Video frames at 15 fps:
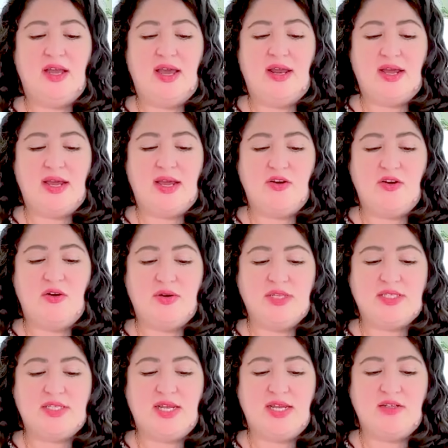and I
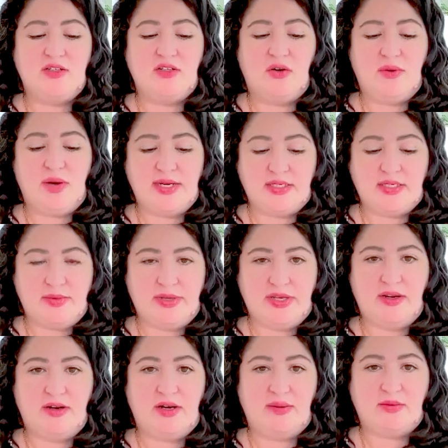notice that I don't want it to be
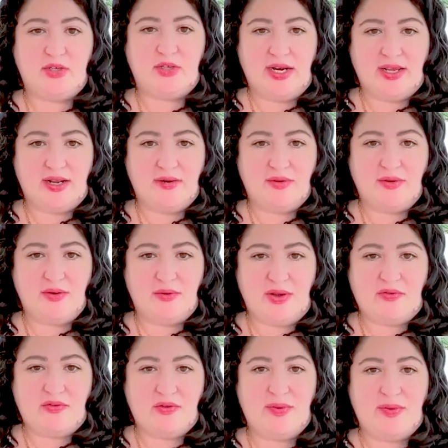here and I'm trying to get
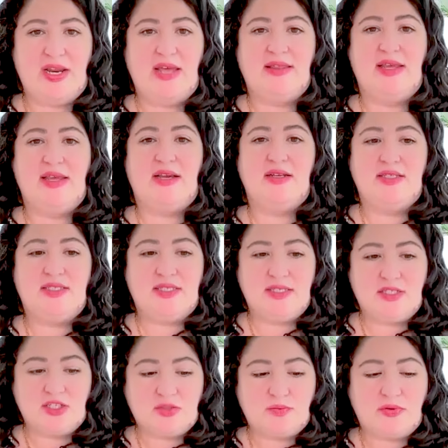away from it. And like,
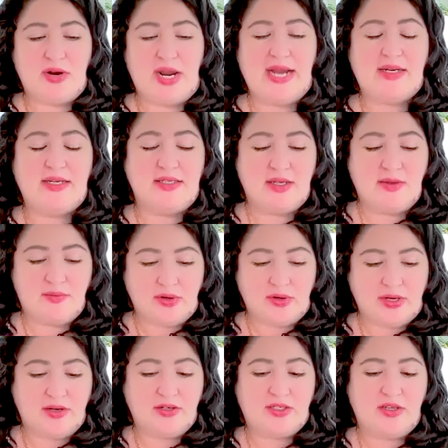just practicing
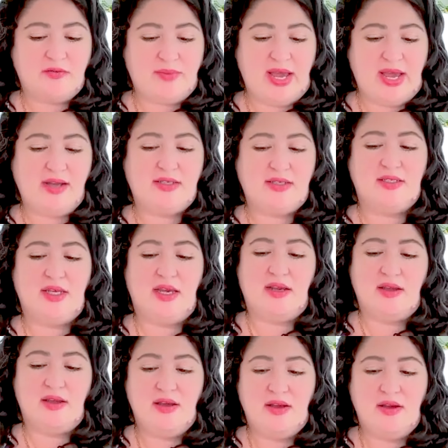bringing yourself back to
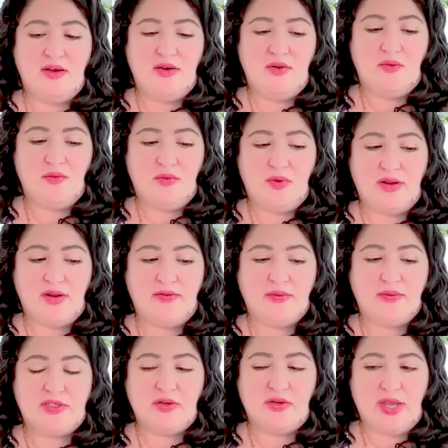like, what if it
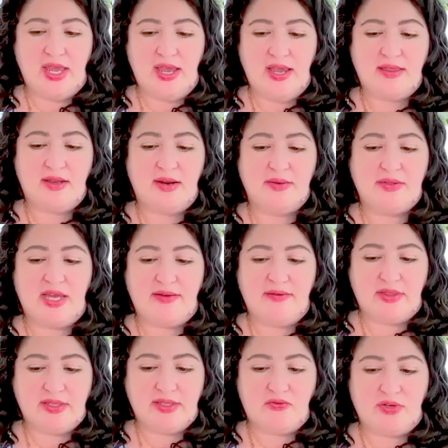was okay that I was
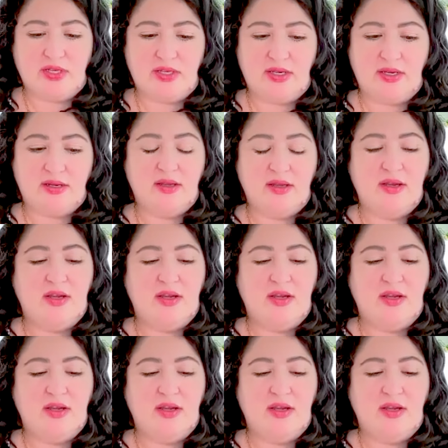having this feeling?